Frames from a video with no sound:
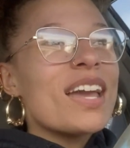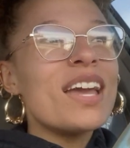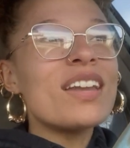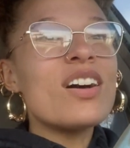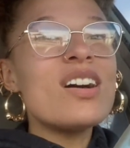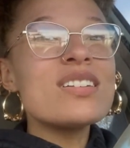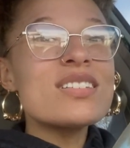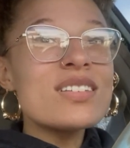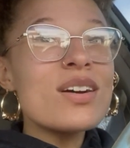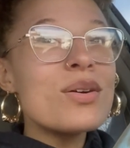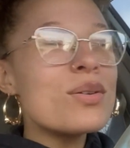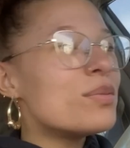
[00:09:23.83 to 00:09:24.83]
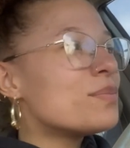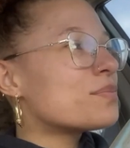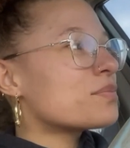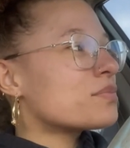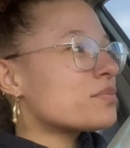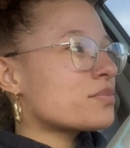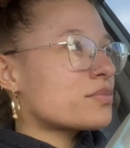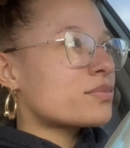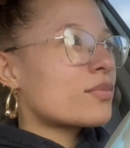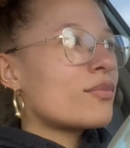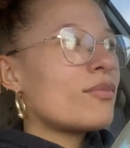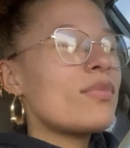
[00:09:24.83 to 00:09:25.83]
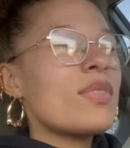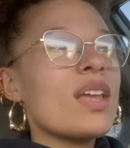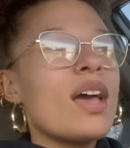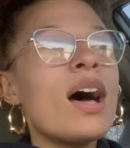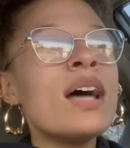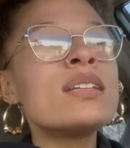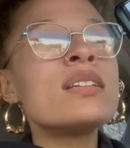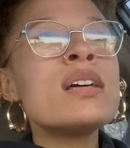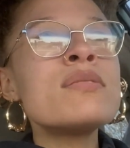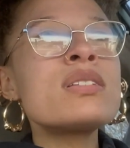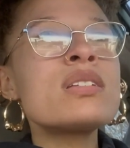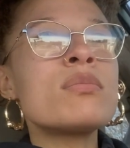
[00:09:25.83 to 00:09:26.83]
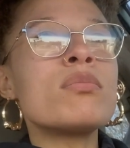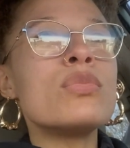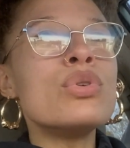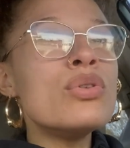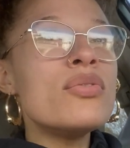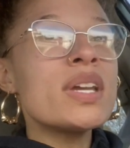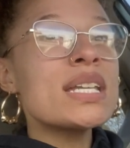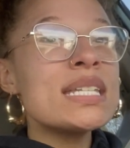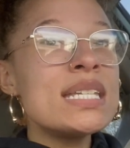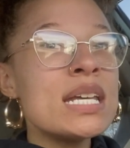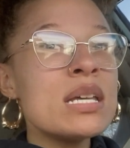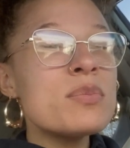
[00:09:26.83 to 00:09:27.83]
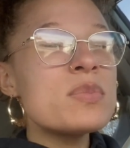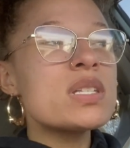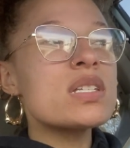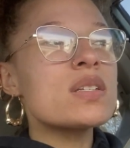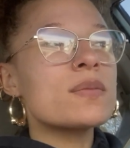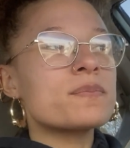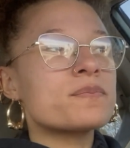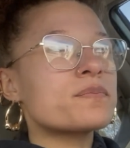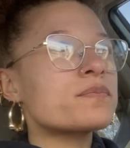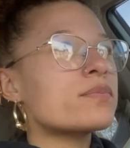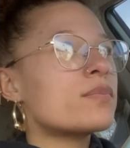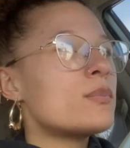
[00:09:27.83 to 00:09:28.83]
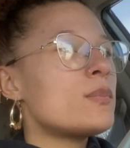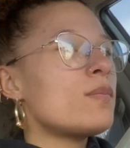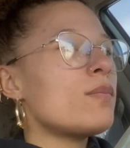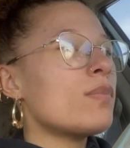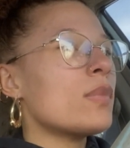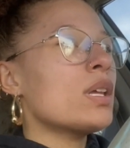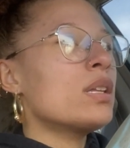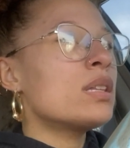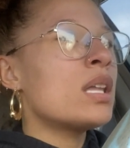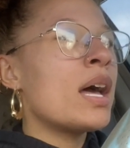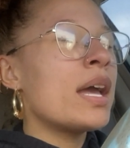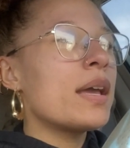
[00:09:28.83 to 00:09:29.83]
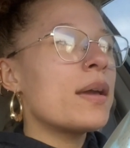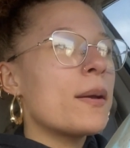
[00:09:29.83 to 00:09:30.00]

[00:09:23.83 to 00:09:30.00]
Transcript: And also, I'd love some moving tips, like,